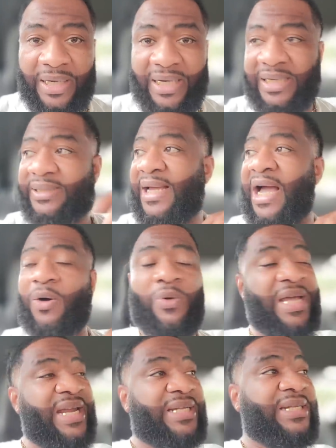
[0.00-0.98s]

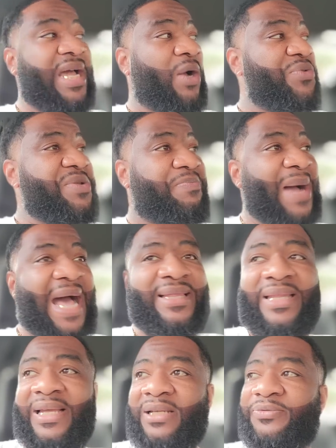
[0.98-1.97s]
Anytime we buy
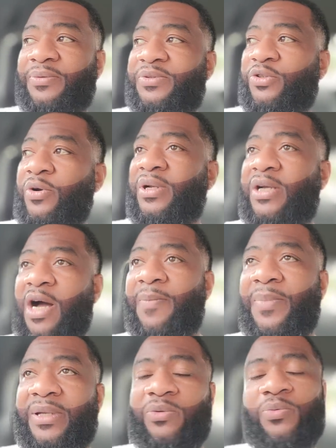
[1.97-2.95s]
things from certain
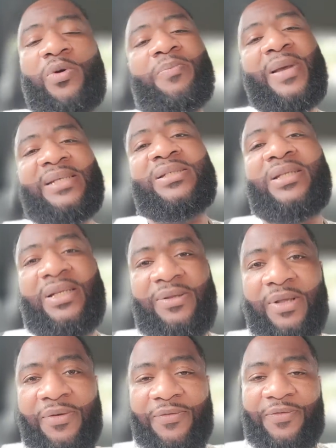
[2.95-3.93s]
companies, we're
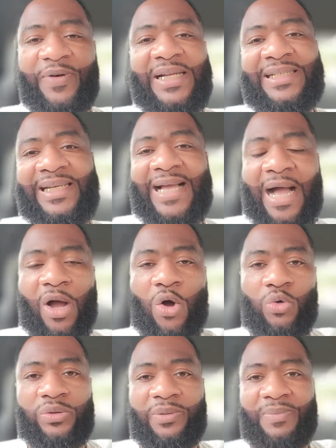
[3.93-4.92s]
basically funding our
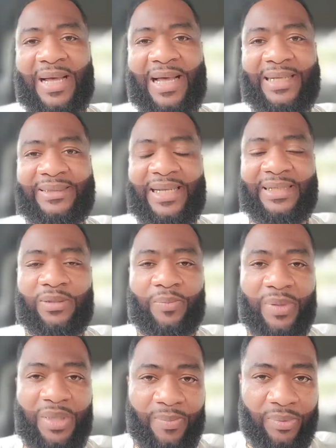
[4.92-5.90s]
own demise as a
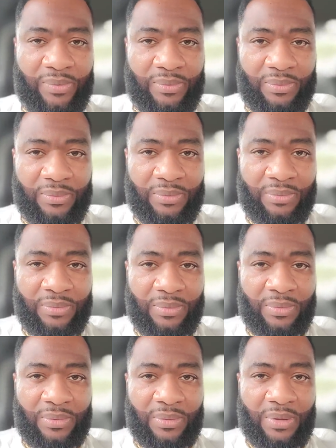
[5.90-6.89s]
people.
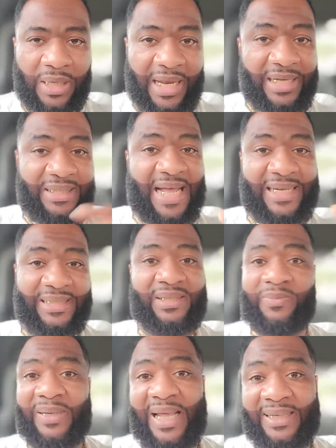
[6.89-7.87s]
And it's not
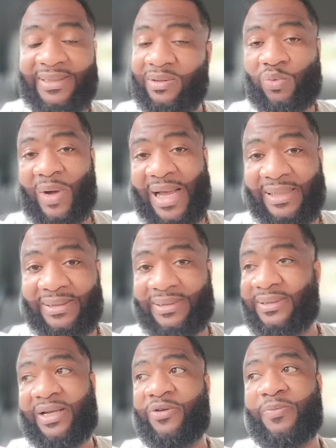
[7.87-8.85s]
just blacks, it's whites,
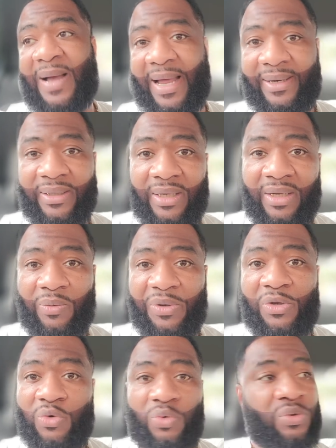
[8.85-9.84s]
it's everybody.
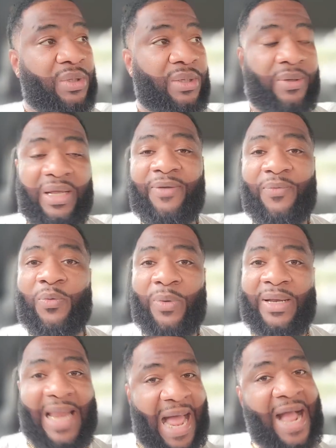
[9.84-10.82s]
When you, even
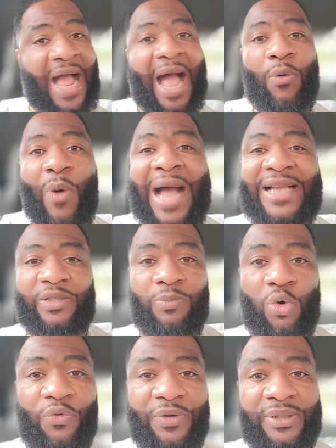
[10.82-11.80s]
with, I watch
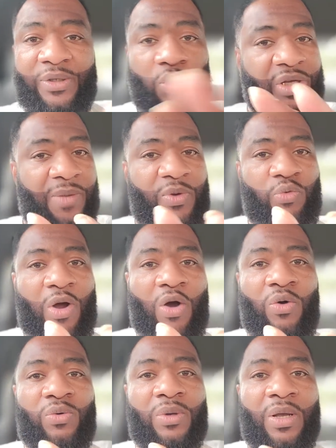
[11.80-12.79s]
movies, don't get me
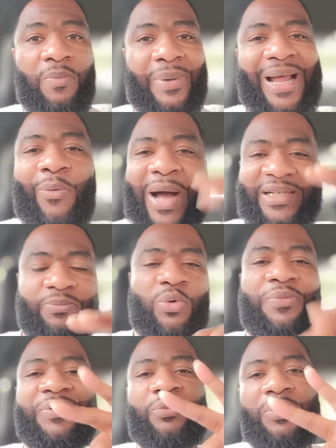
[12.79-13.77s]
wrong, but I watch
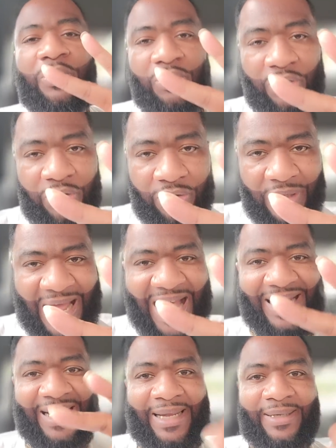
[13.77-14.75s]
movies with a third
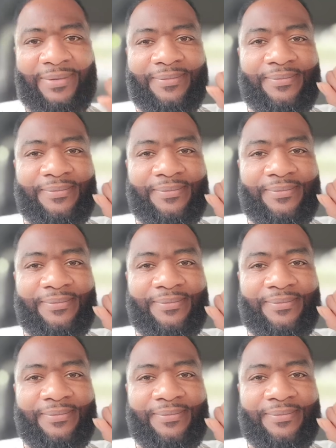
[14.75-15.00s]
eye now.